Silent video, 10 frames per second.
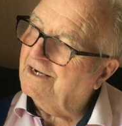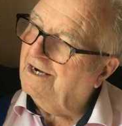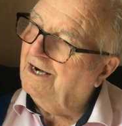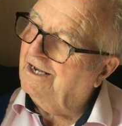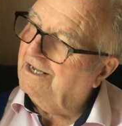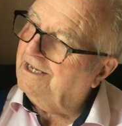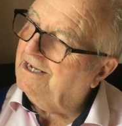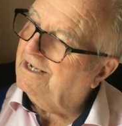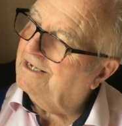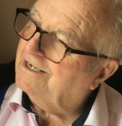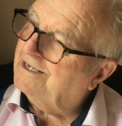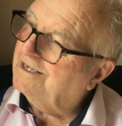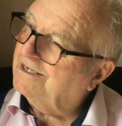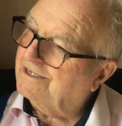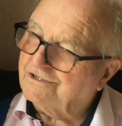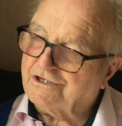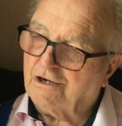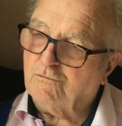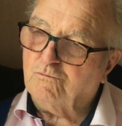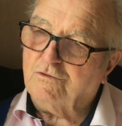early, and
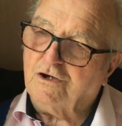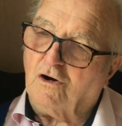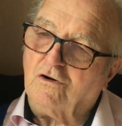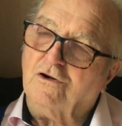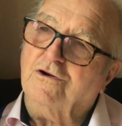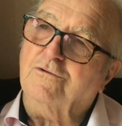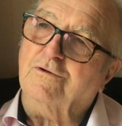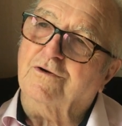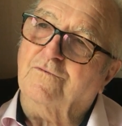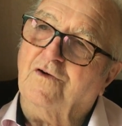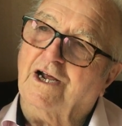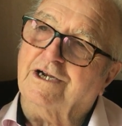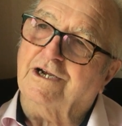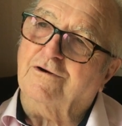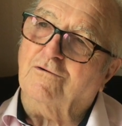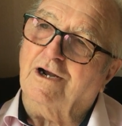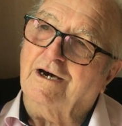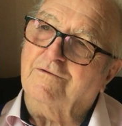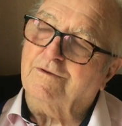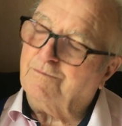so Docklands was flooded all
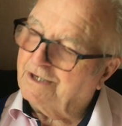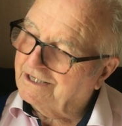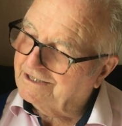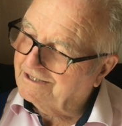over the place.